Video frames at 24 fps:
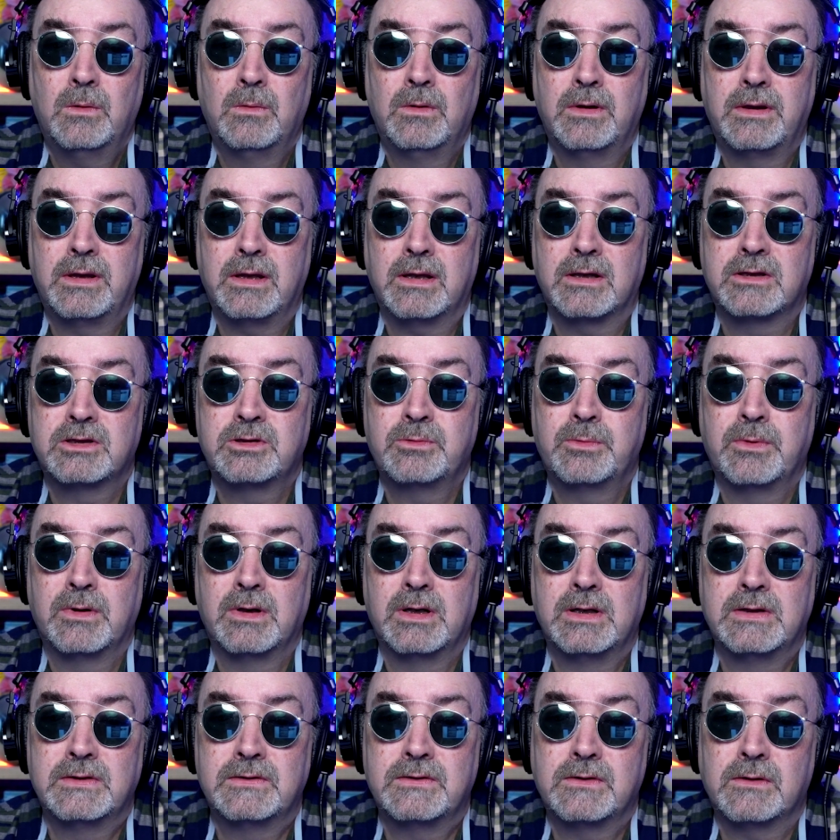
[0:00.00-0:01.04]
with the
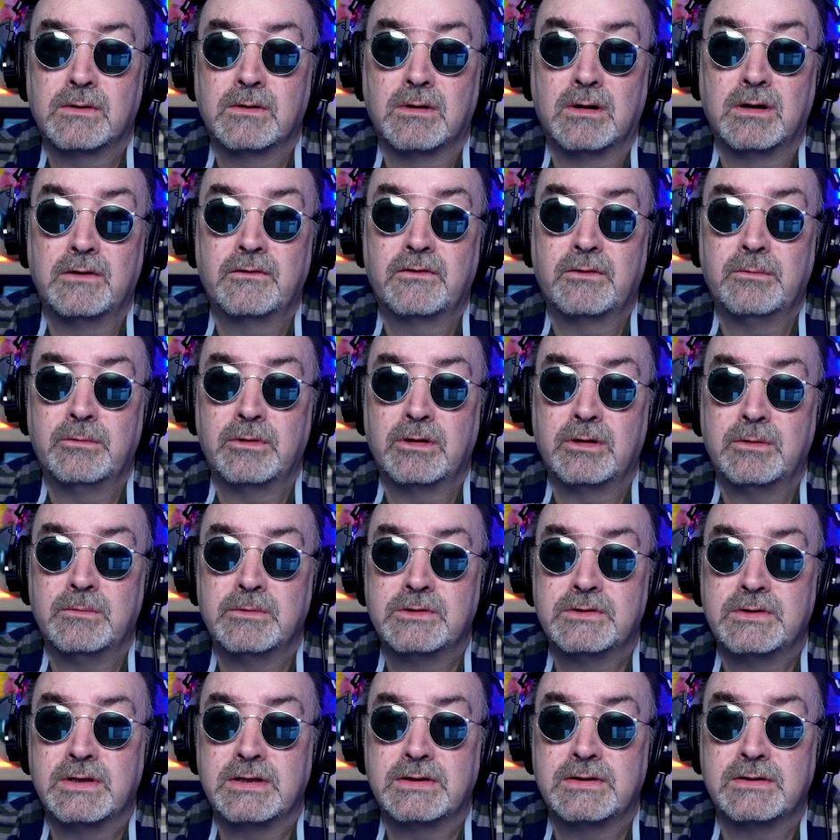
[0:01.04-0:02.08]
experienced or unfamiliar
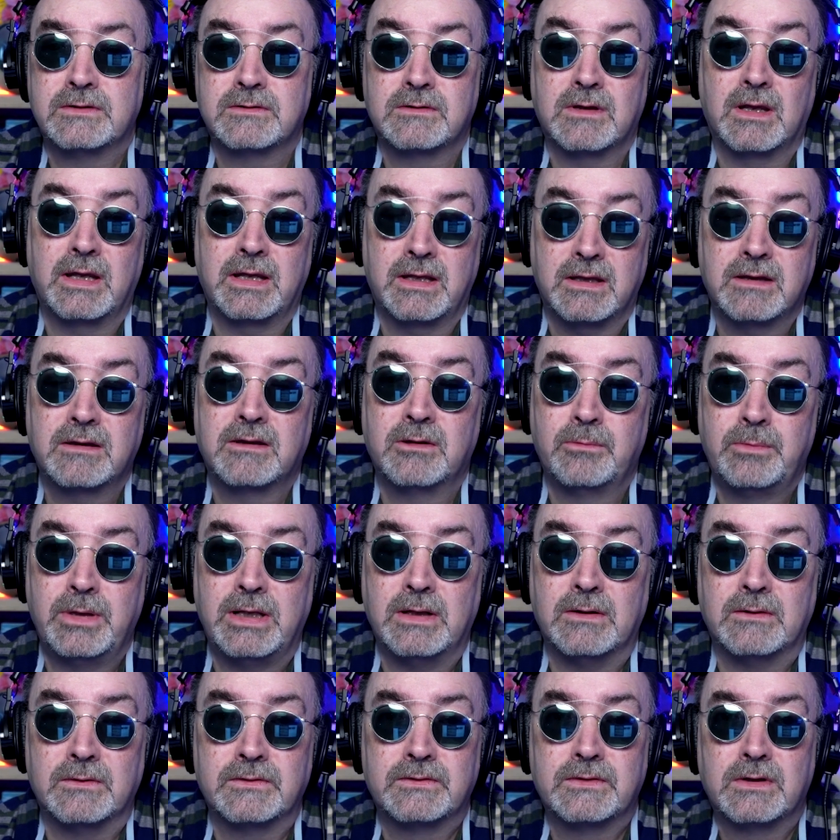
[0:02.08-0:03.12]
musicians like the
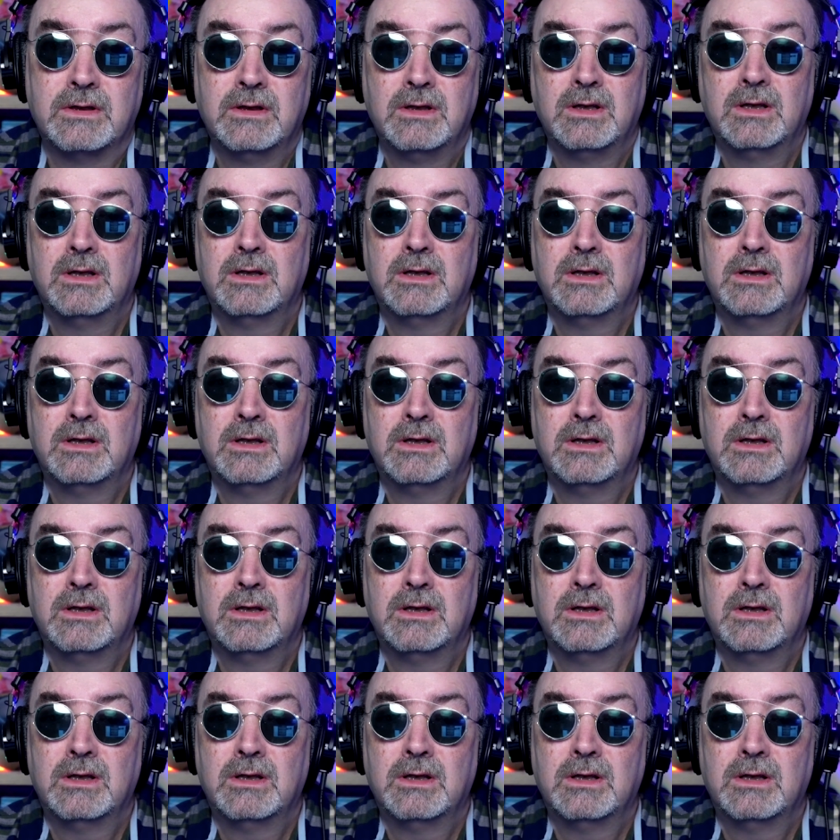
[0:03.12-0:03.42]
Beatles.